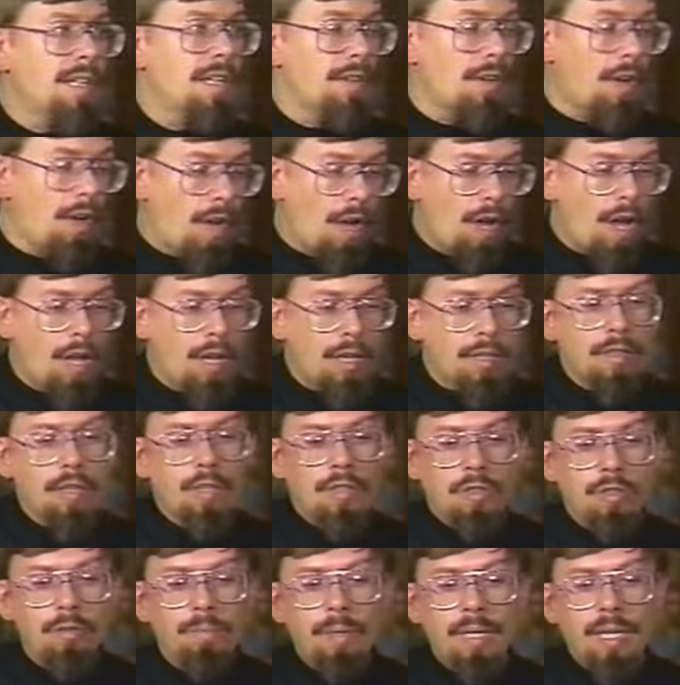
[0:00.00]
it all
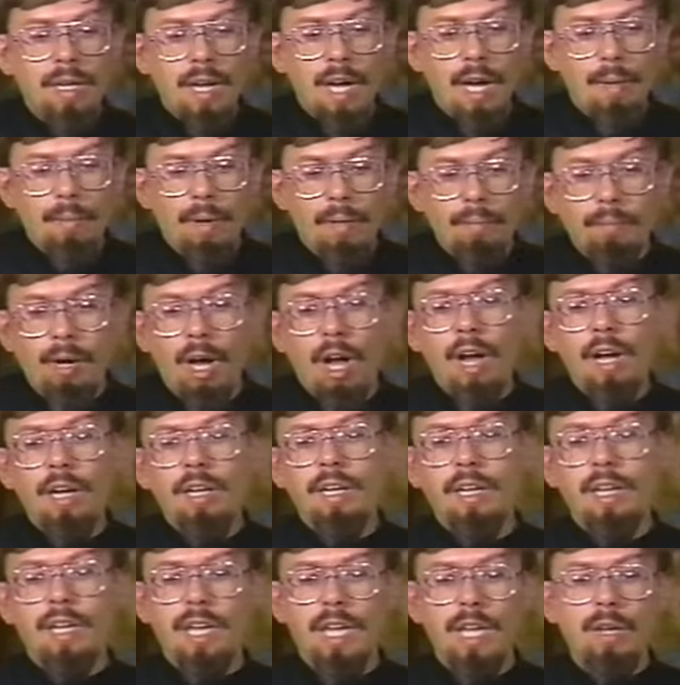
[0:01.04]
to become a
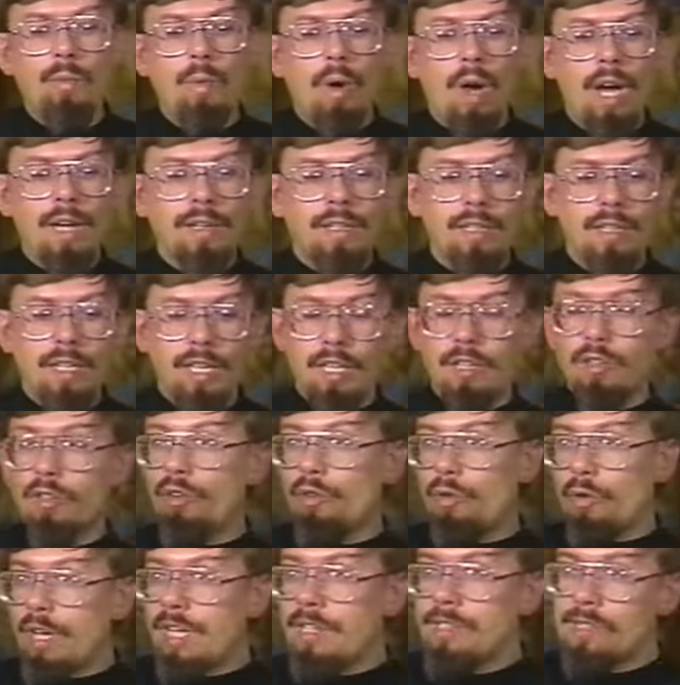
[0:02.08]
monk. He wanted
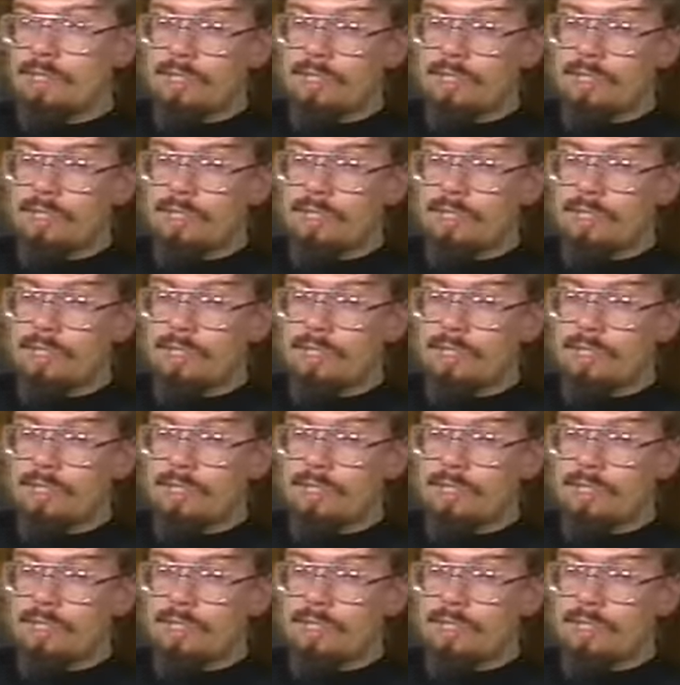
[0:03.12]
increased